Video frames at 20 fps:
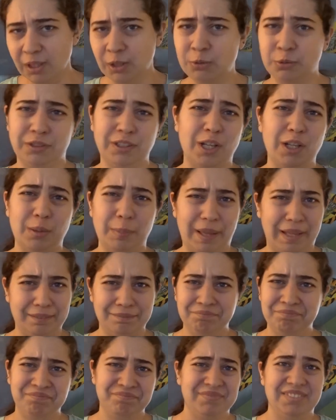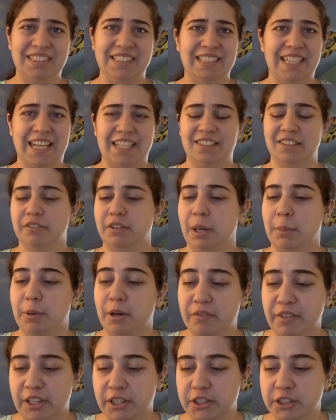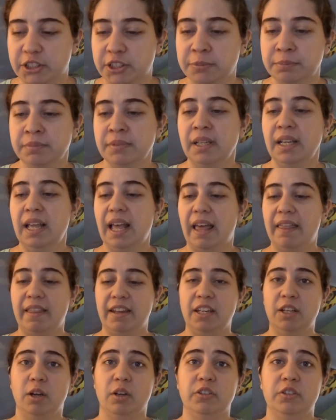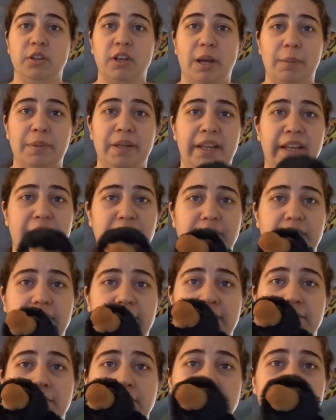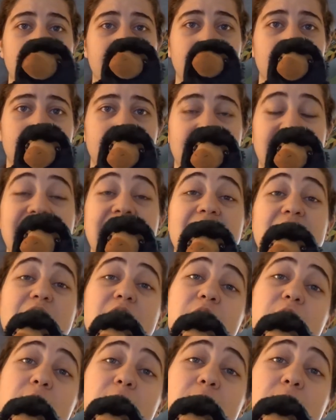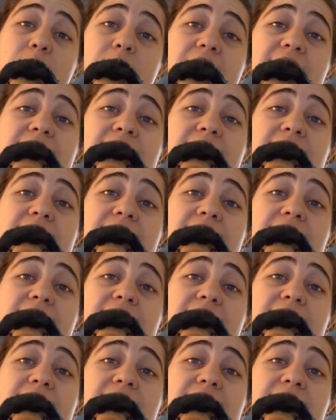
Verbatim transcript: So it's all about syntax and grammar of English. And then he also got me a Niffler. Isn't it cute?